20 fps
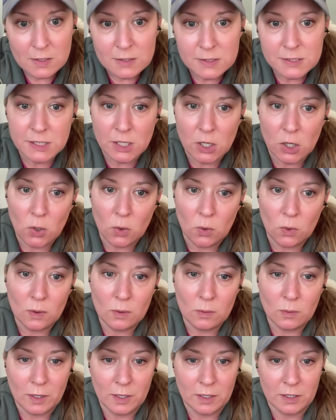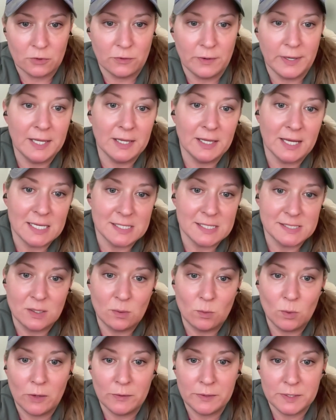So we're going to create
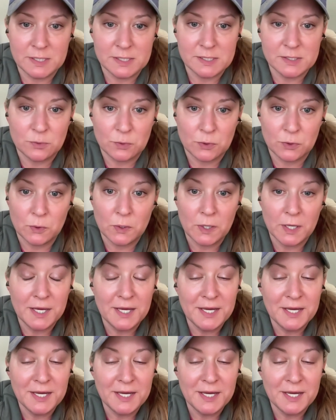lasting wellness through